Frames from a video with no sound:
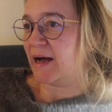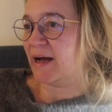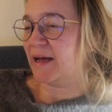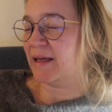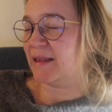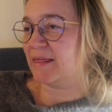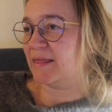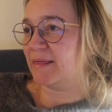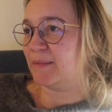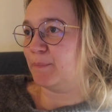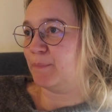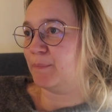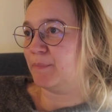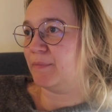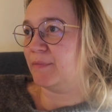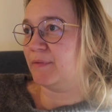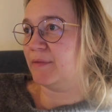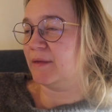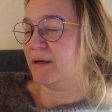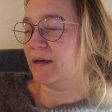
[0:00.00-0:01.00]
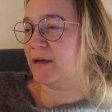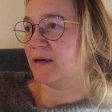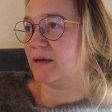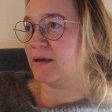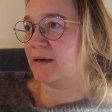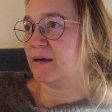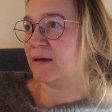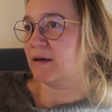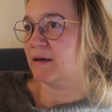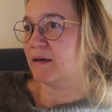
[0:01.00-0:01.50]
I
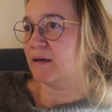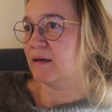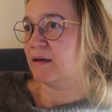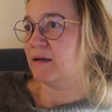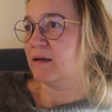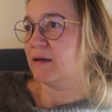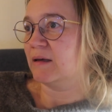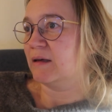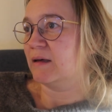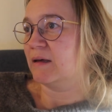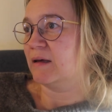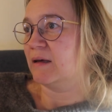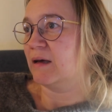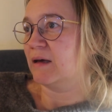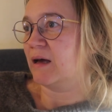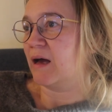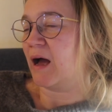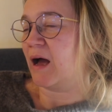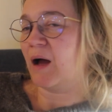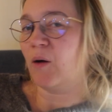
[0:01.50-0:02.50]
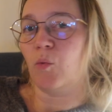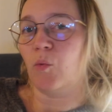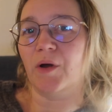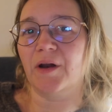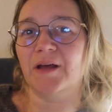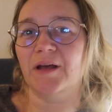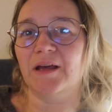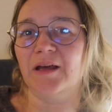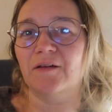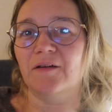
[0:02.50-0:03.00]
think I
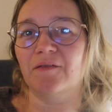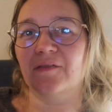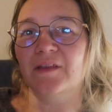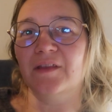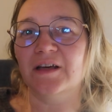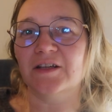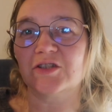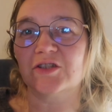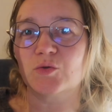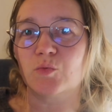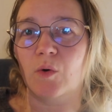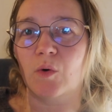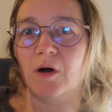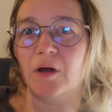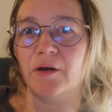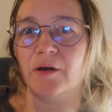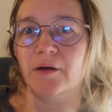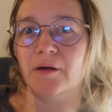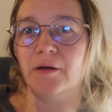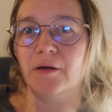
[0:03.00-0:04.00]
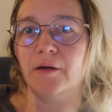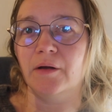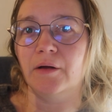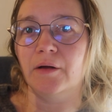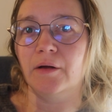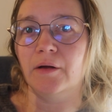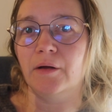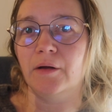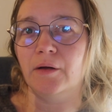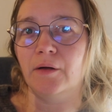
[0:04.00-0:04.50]
want to give this one
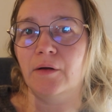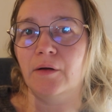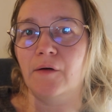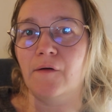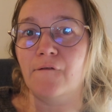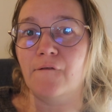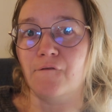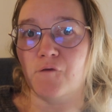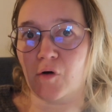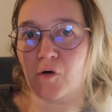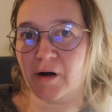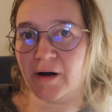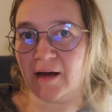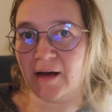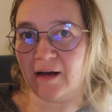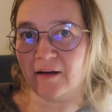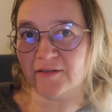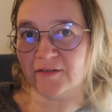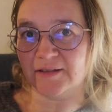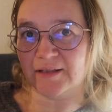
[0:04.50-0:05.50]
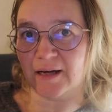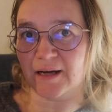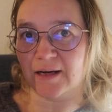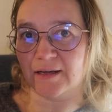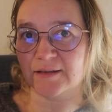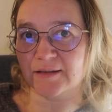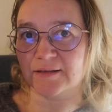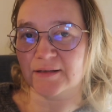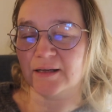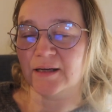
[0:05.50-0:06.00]
four and a half
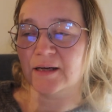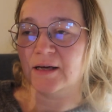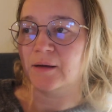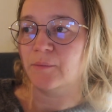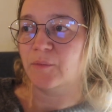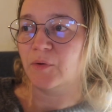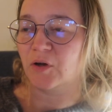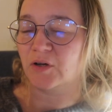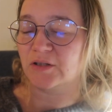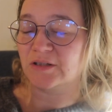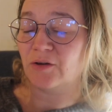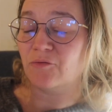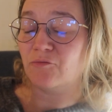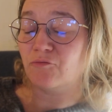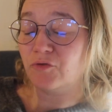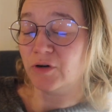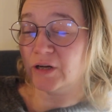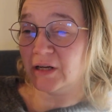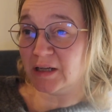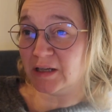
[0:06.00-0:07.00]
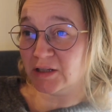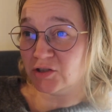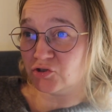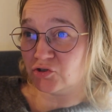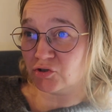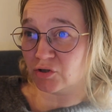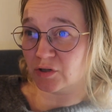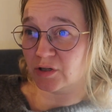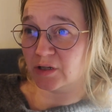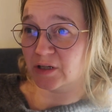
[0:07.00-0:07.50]
stars, because I really
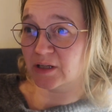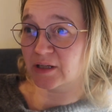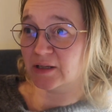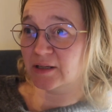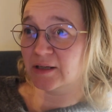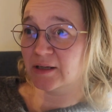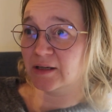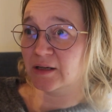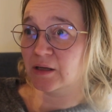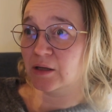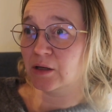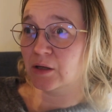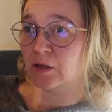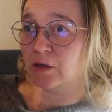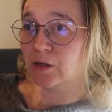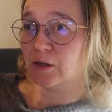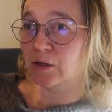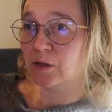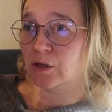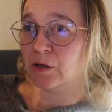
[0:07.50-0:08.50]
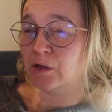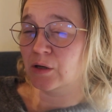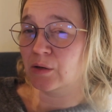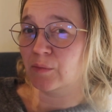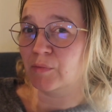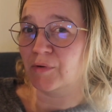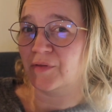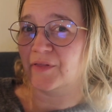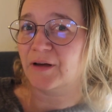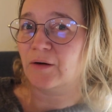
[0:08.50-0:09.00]
enjoyed it,
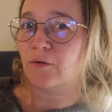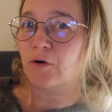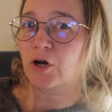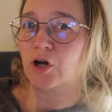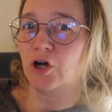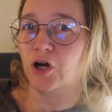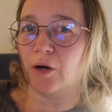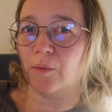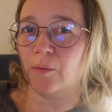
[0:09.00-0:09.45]
but there were a